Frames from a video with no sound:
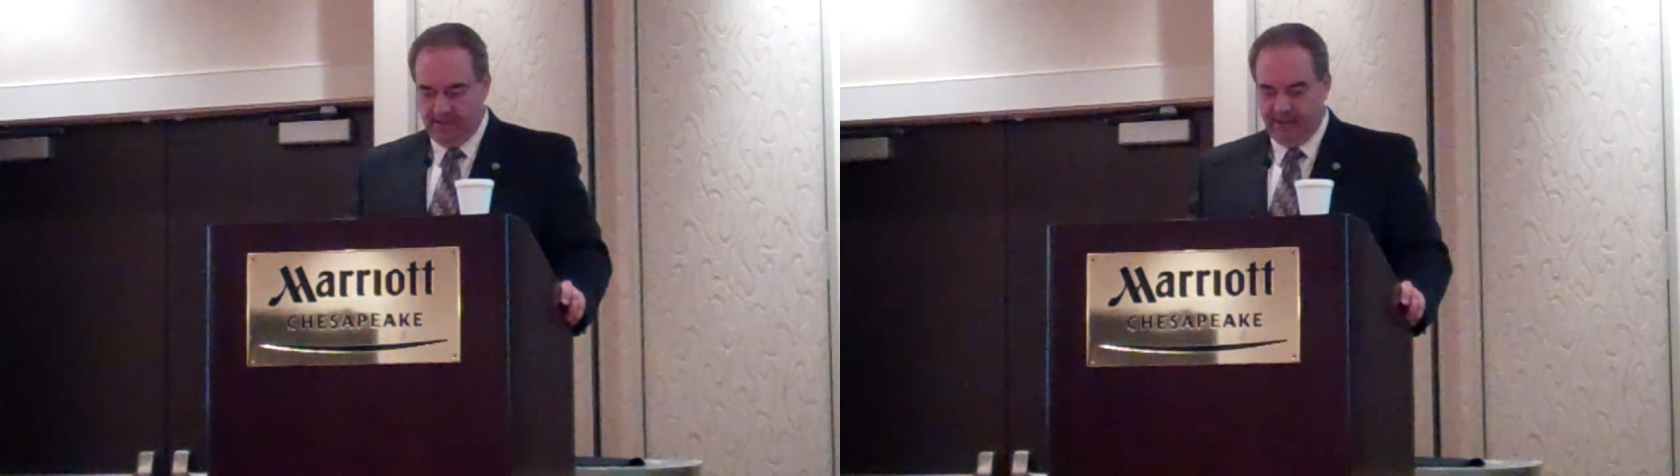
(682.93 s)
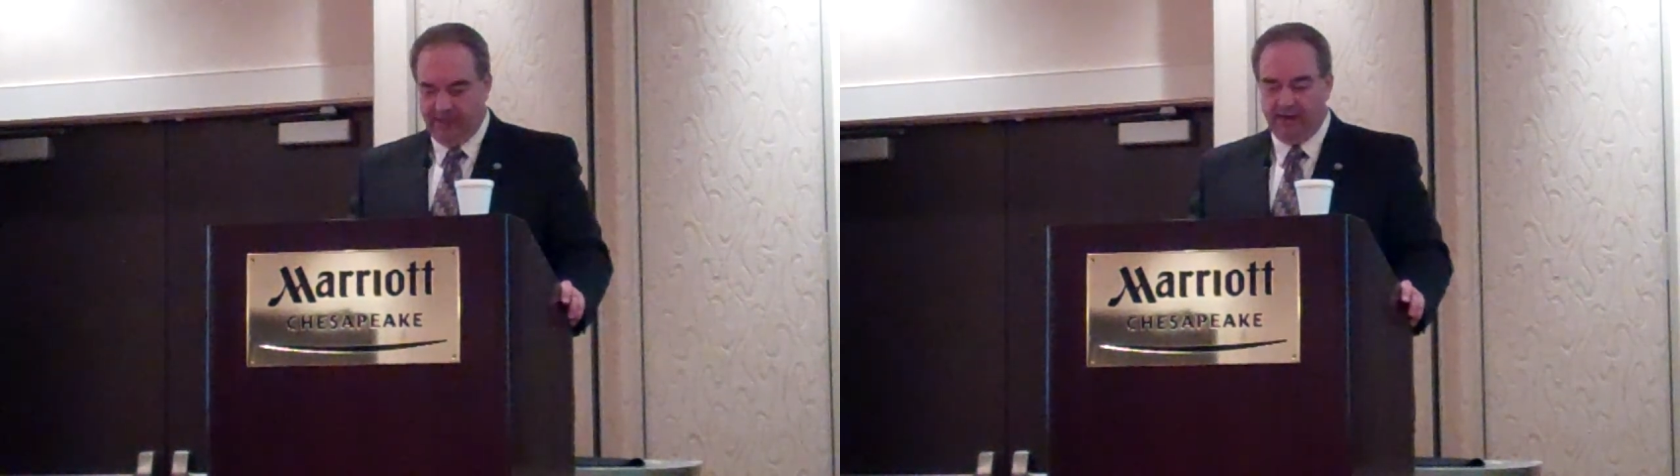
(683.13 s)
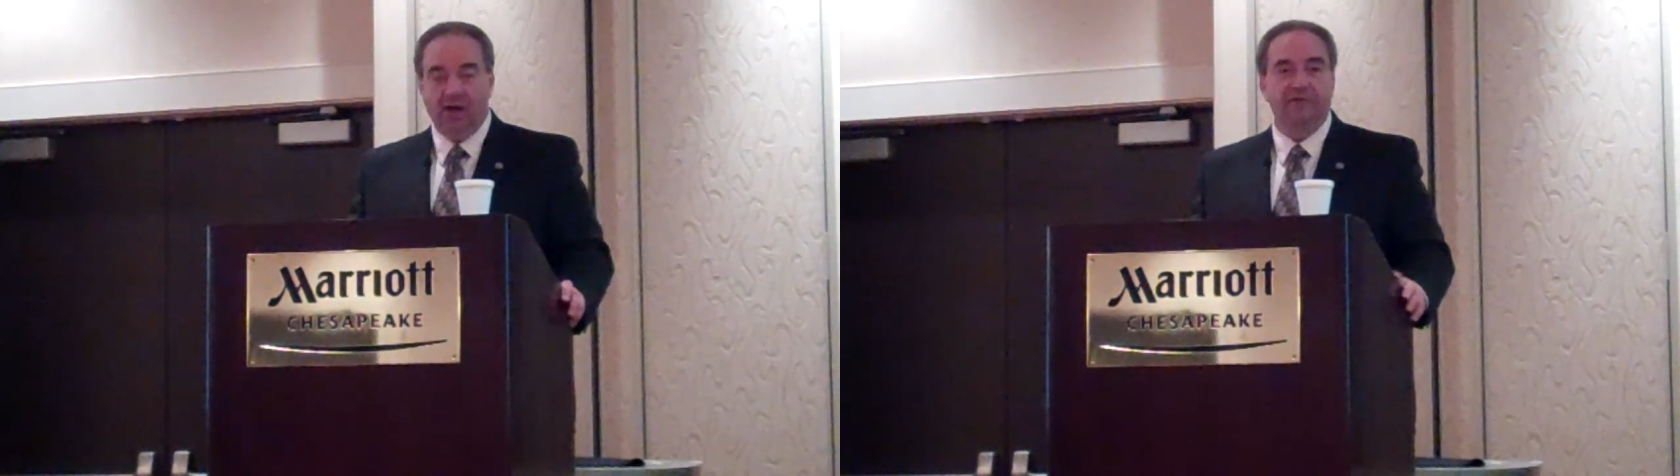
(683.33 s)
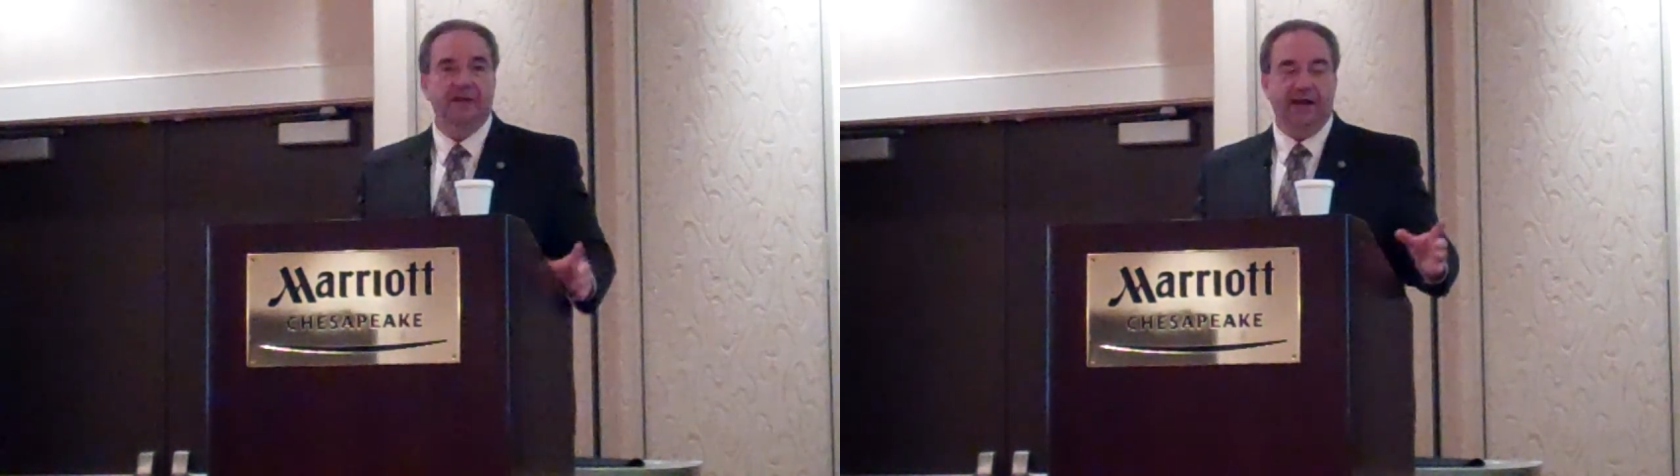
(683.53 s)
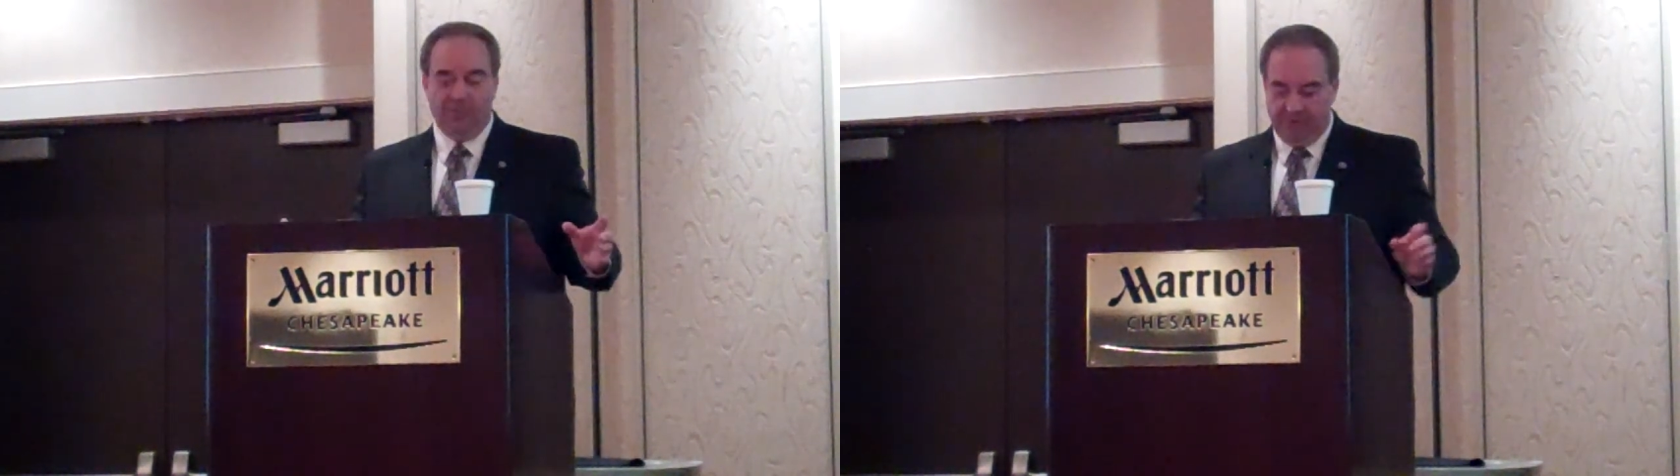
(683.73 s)
Of
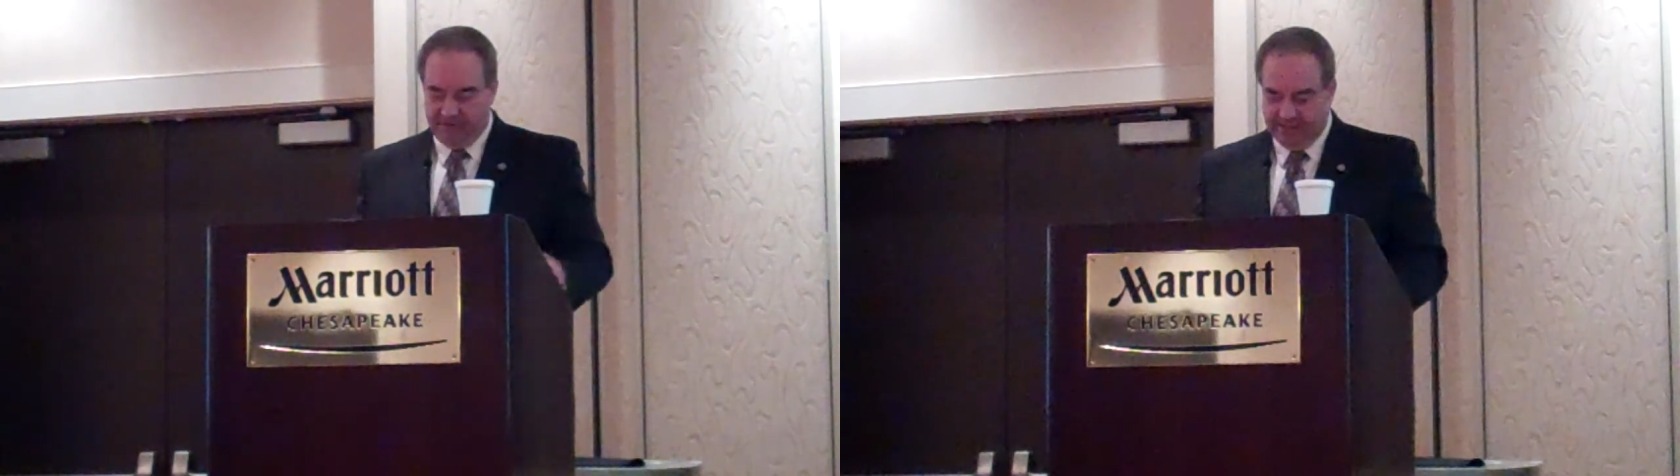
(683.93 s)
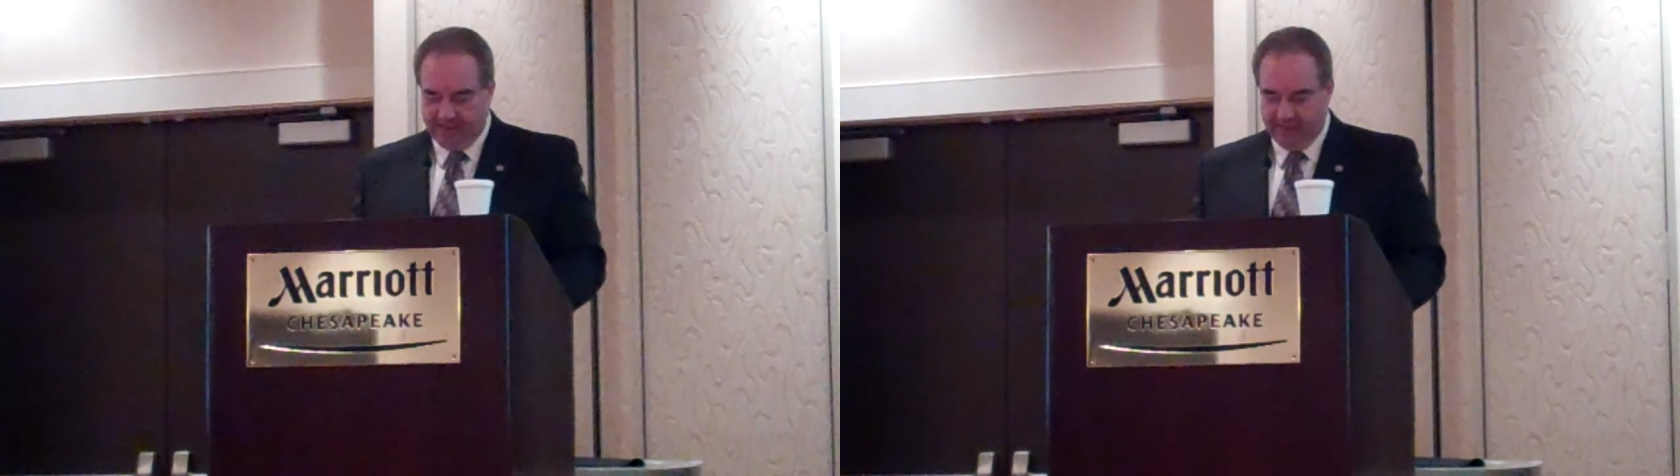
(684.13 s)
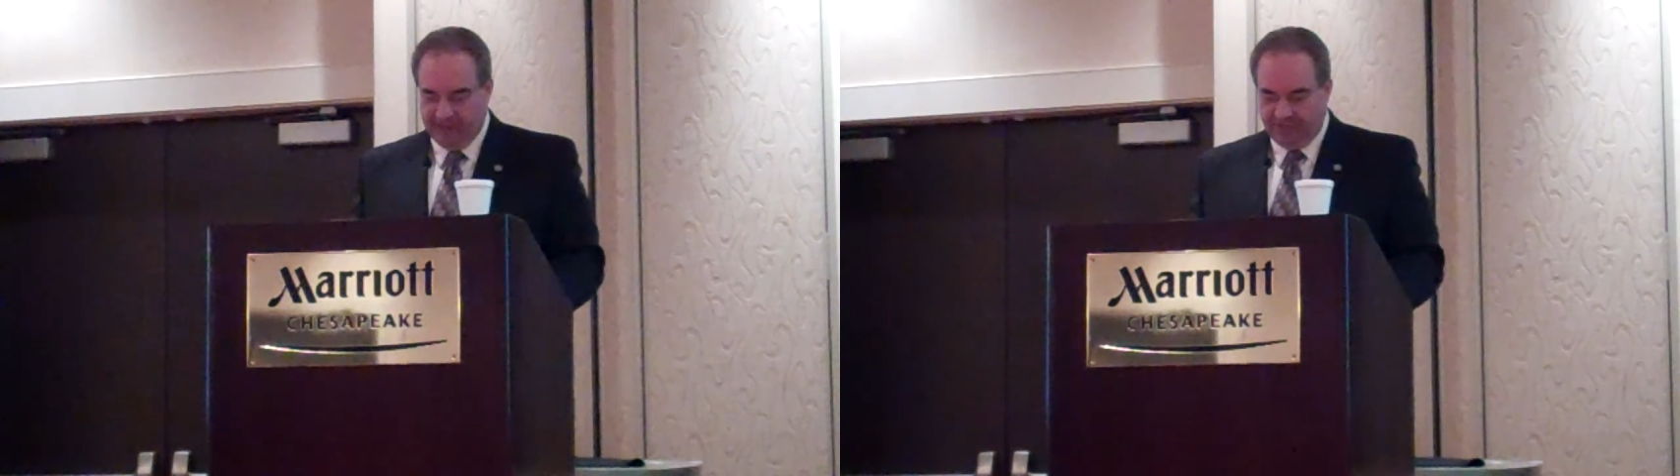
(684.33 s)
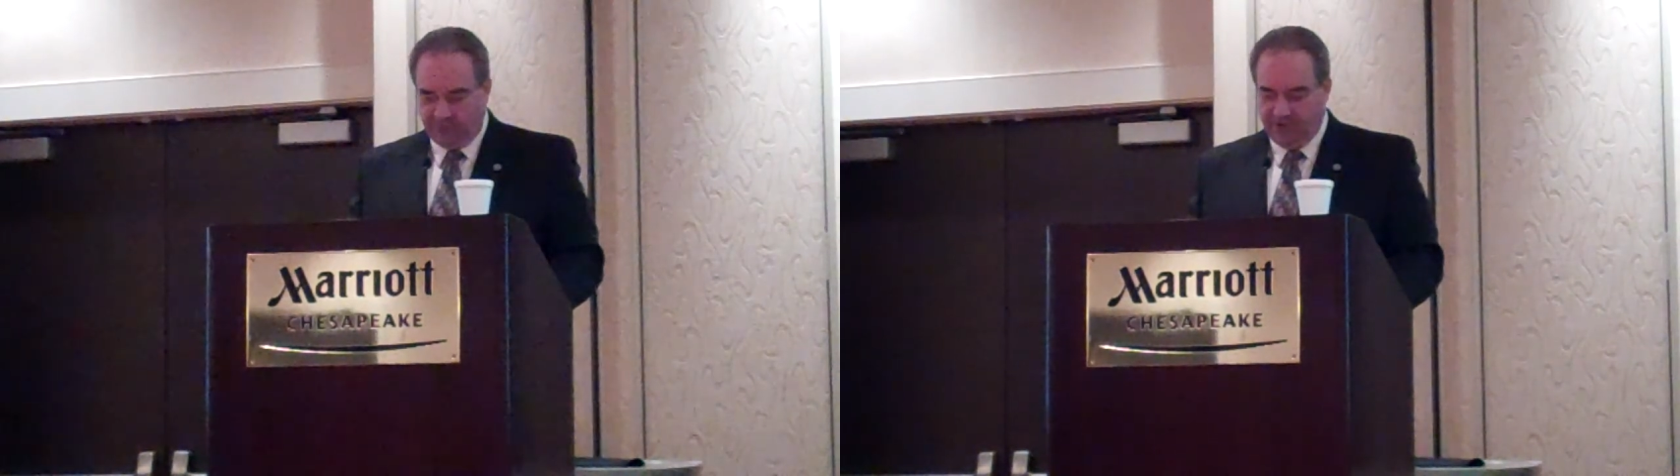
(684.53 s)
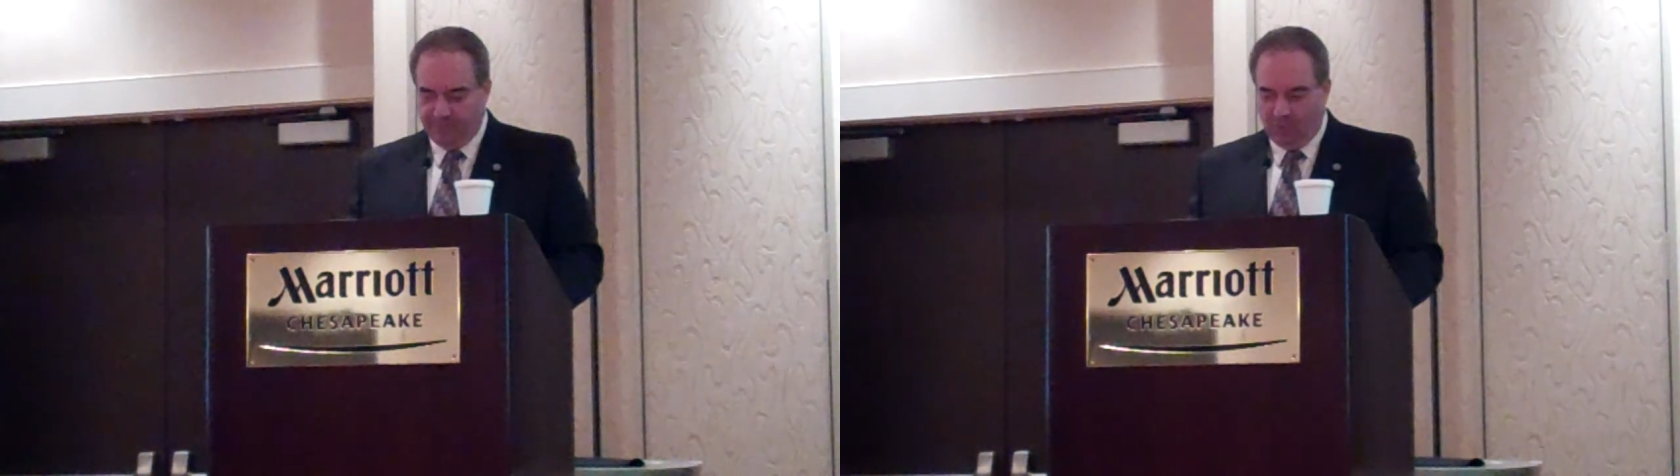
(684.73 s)
that, we've dedicated
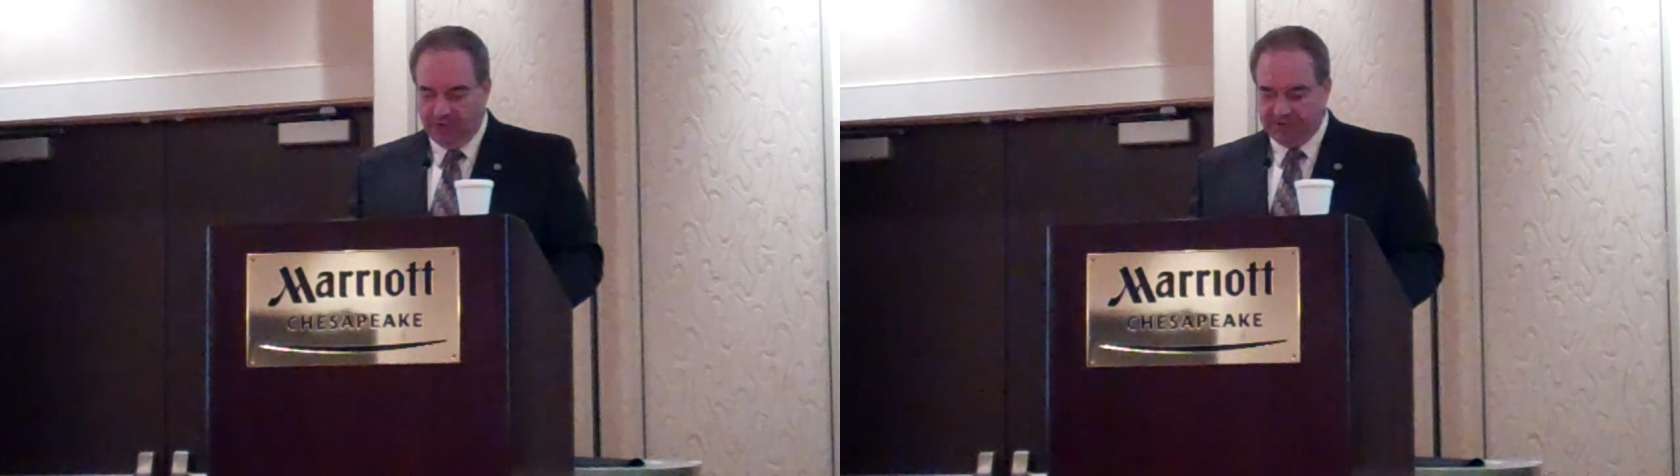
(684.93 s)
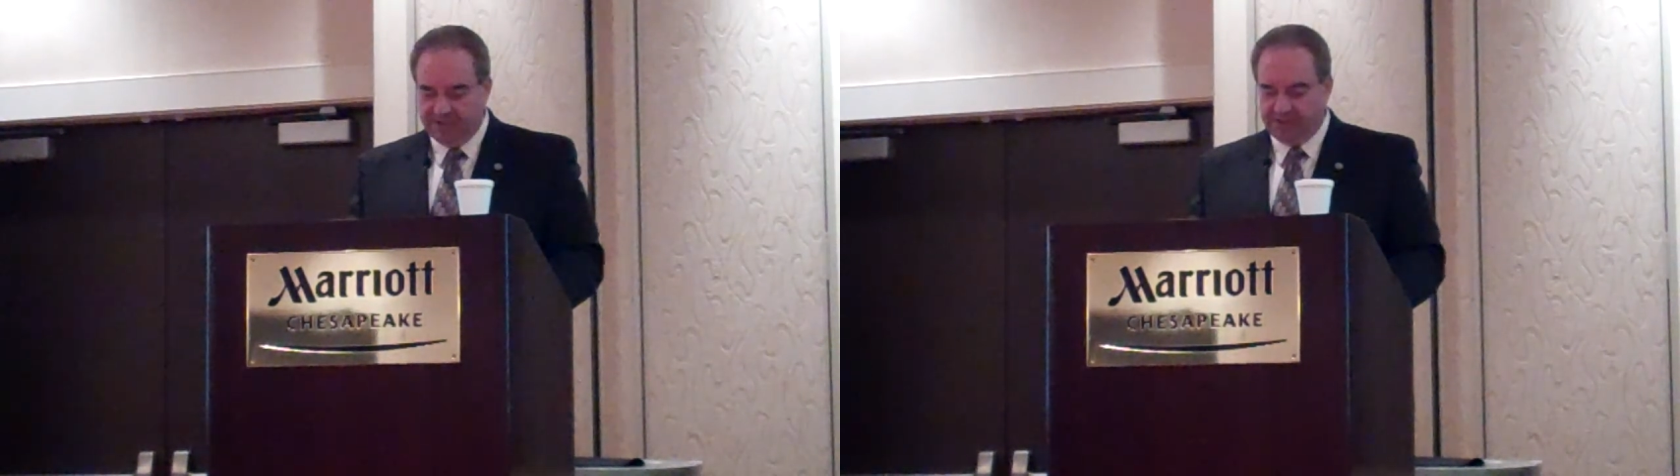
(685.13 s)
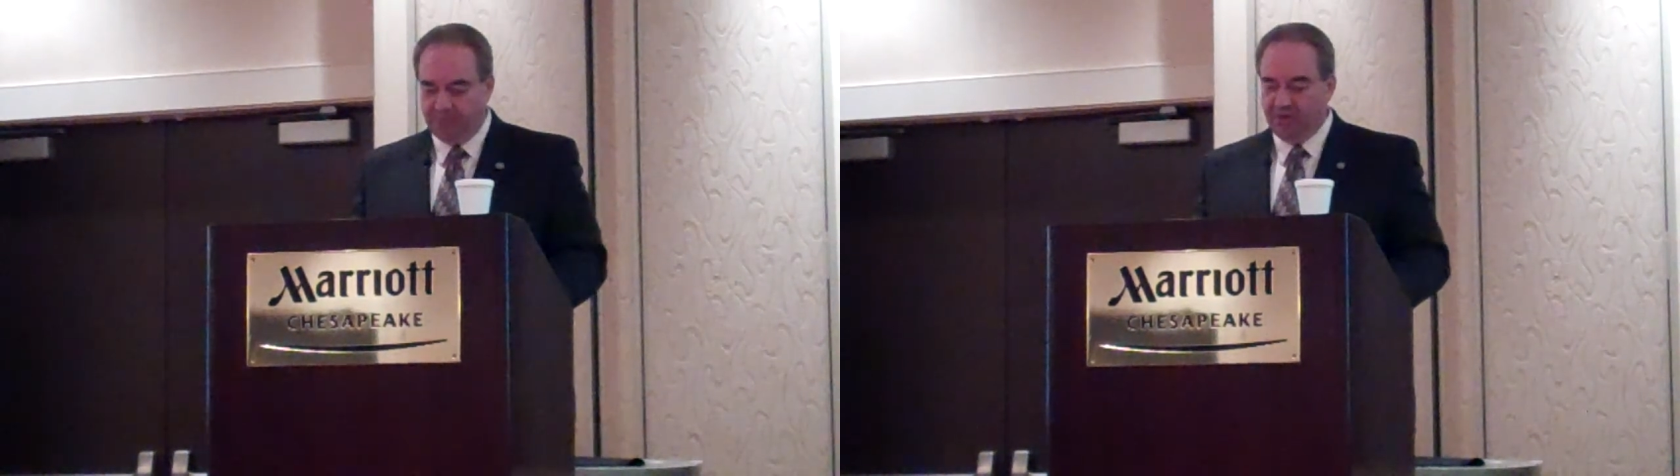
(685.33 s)
$3.6